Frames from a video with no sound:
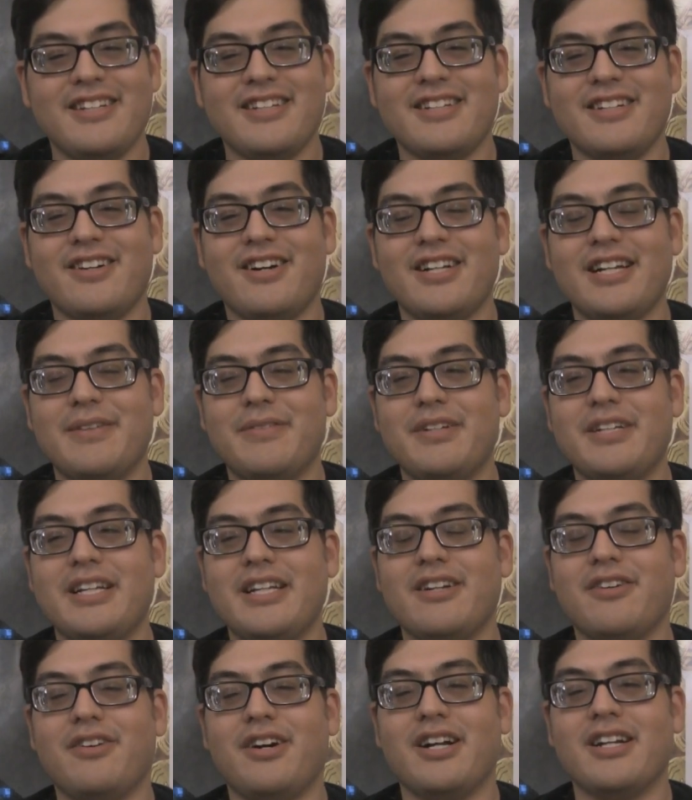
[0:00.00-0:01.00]
You know, I never
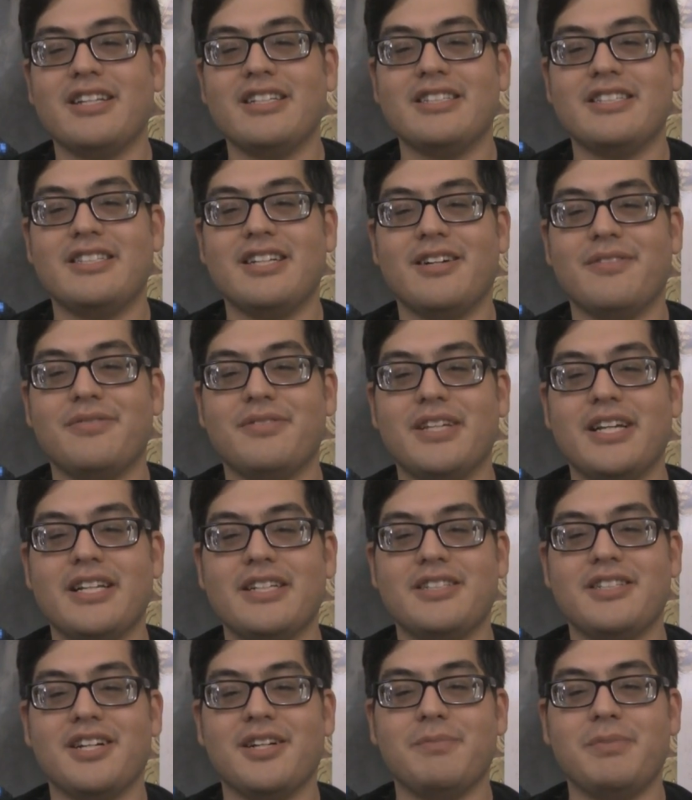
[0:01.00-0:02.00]
did a lot of the stuff
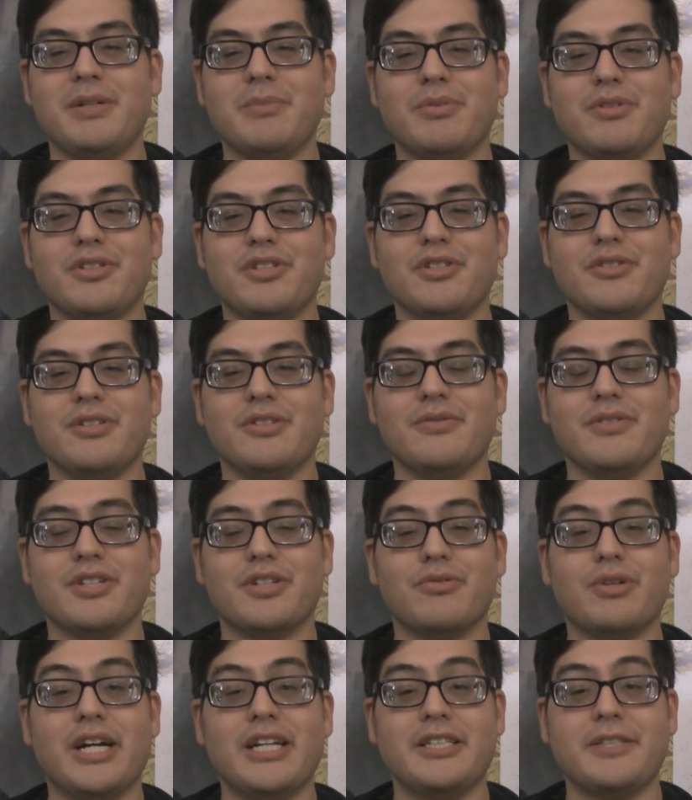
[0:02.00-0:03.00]
that people do and
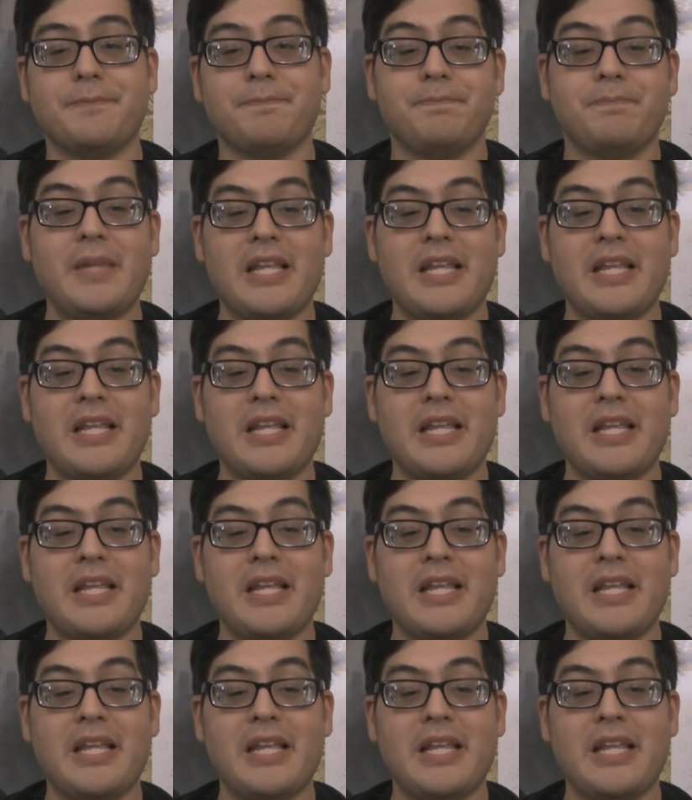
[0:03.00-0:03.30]
regret.